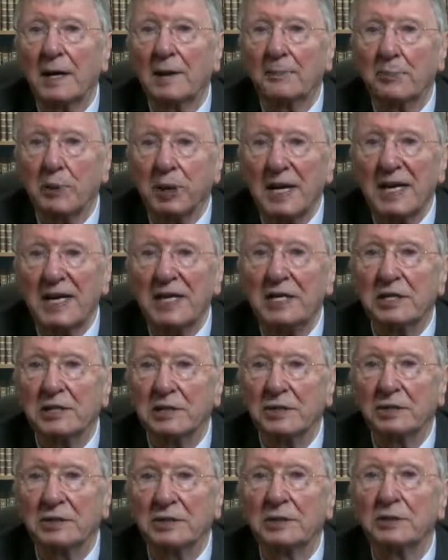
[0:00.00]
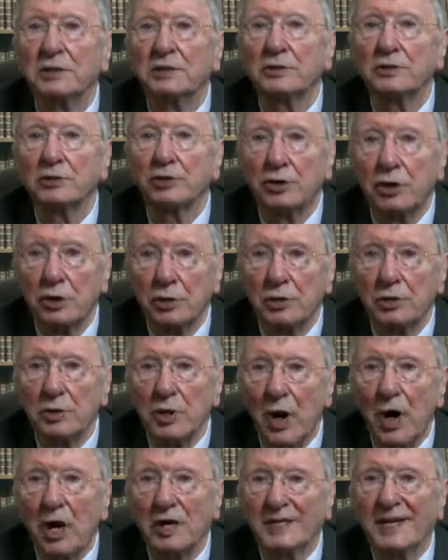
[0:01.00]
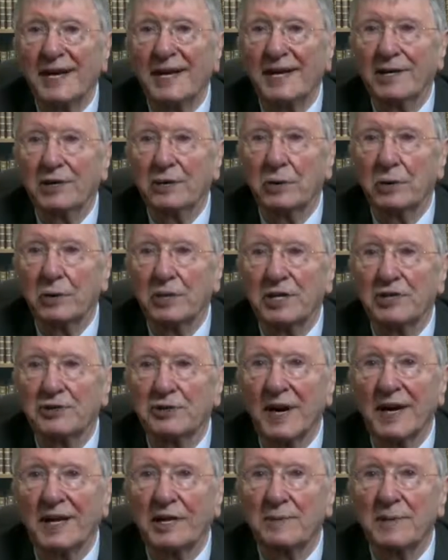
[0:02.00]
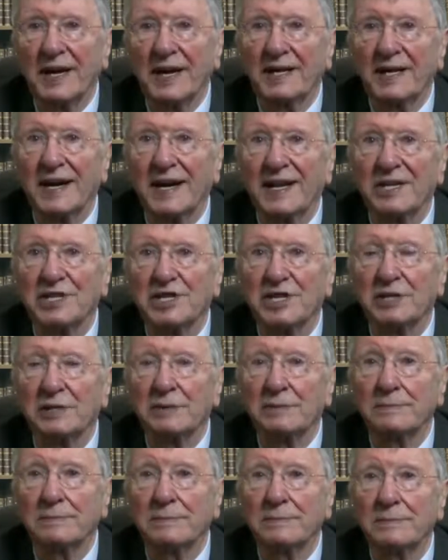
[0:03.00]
Please do not ignore this recommendation.